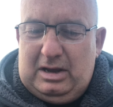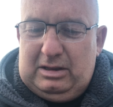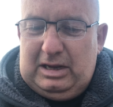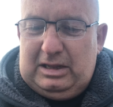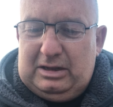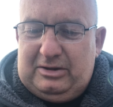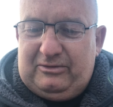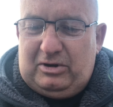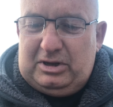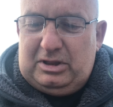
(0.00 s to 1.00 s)
Leela
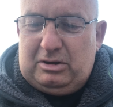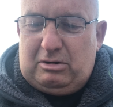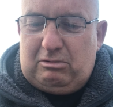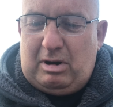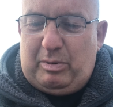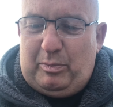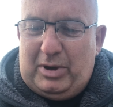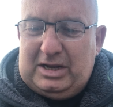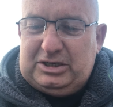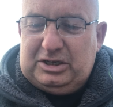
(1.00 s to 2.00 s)
divided the grub
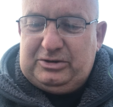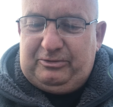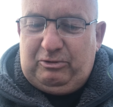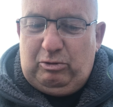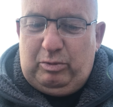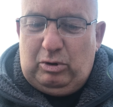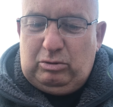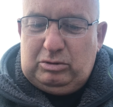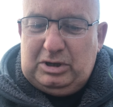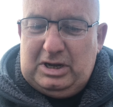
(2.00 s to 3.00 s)
paste into 4
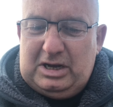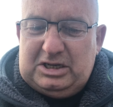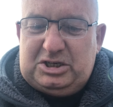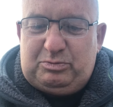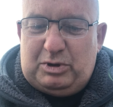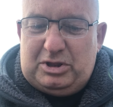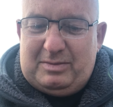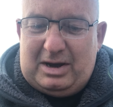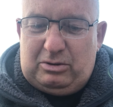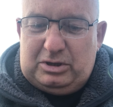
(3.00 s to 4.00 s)
balls and spread
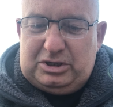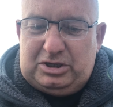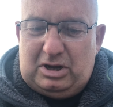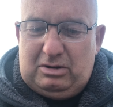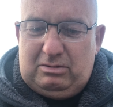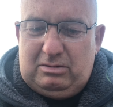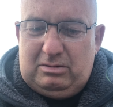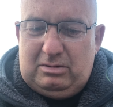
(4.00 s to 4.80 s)
them out on the stone.